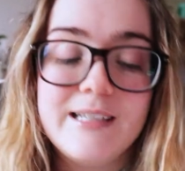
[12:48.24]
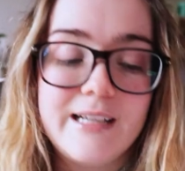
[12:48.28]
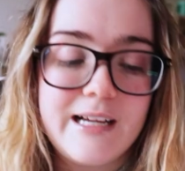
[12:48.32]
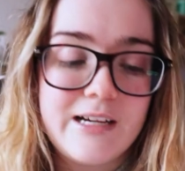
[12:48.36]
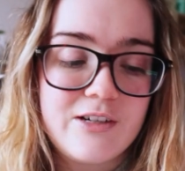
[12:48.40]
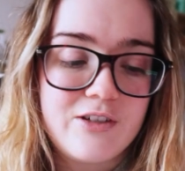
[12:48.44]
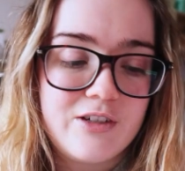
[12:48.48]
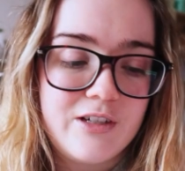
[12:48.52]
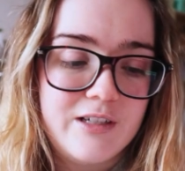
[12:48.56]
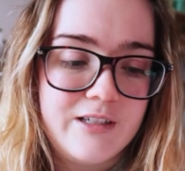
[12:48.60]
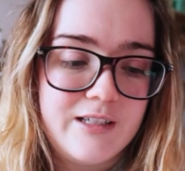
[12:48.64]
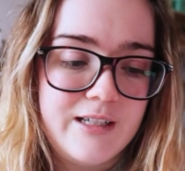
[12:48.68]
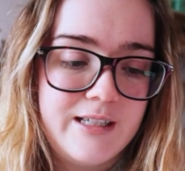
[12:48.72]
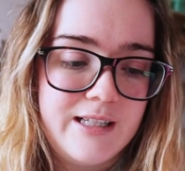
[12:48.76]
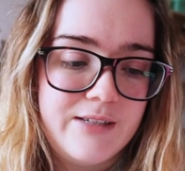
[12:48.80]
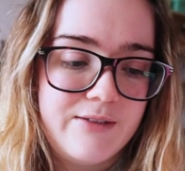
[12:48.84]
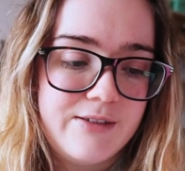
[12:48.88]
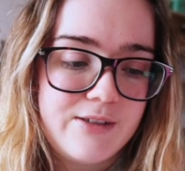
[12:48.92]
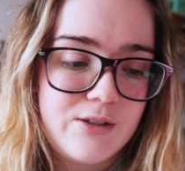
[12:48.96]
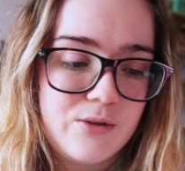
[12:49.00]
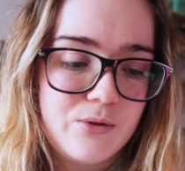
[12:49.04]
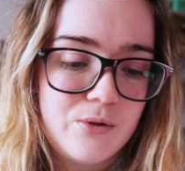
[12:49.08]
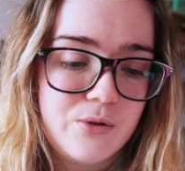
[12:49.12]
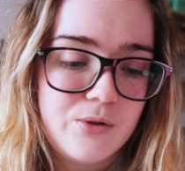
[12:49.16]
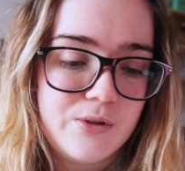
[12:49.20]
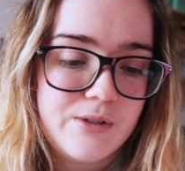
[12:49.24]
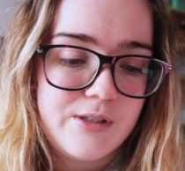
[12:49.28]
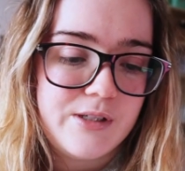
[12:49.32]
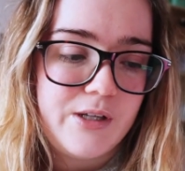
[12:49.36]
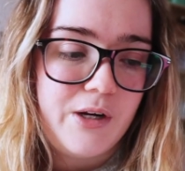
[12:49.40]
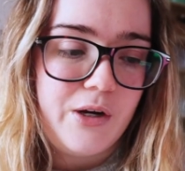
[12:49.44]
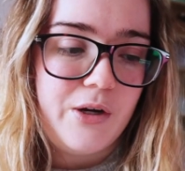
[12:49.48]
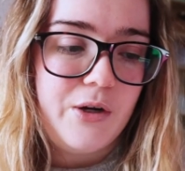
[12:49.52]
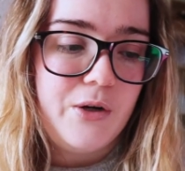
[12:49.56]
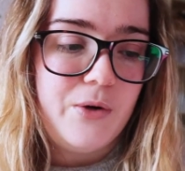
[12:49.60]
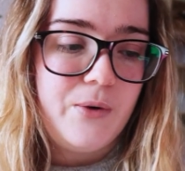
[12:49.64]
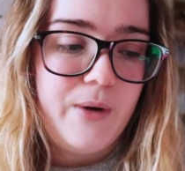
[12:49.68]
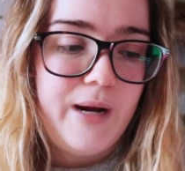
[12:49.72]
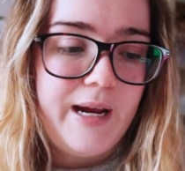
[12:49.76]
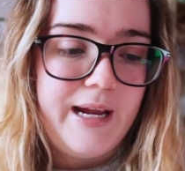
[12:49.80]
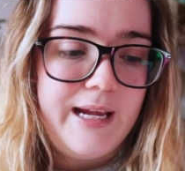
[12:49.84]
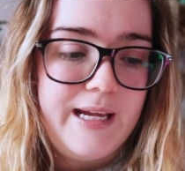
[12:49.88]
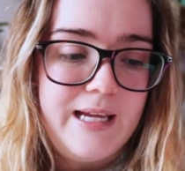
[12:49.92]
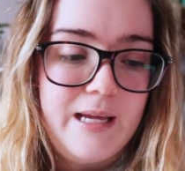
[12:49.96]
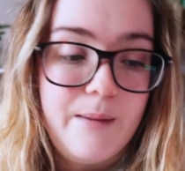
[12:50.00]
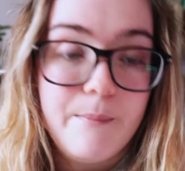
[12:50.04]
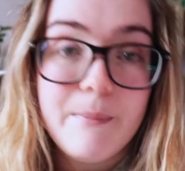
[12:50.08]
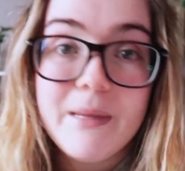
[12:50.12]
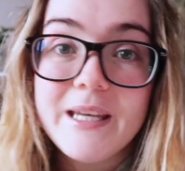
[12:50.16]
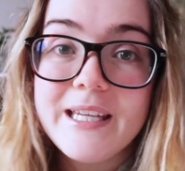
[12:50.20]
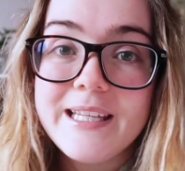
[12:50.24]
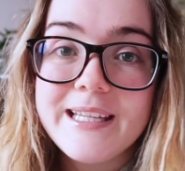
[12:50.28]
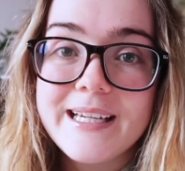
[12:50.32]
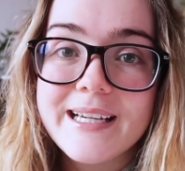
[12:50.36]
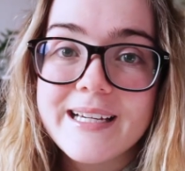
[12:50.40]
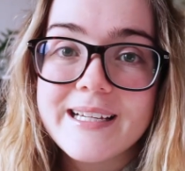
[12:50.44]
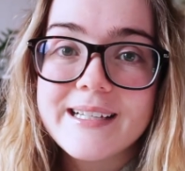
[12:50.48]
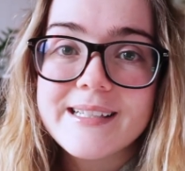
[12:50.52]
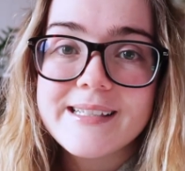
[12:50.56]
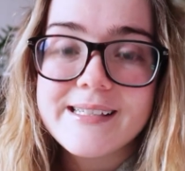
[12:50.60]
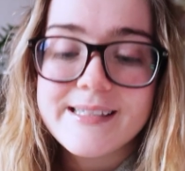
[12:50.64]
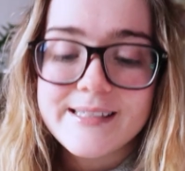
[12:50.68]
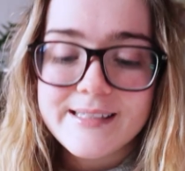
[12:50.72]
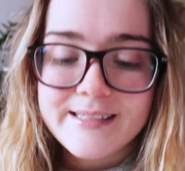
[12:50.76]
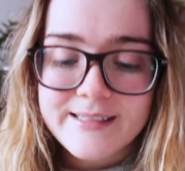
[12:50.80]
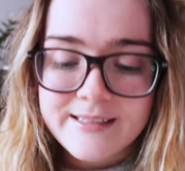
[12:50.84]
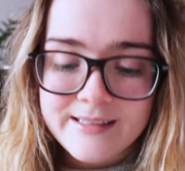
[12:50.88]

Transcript: collection, and there was also a mini kit.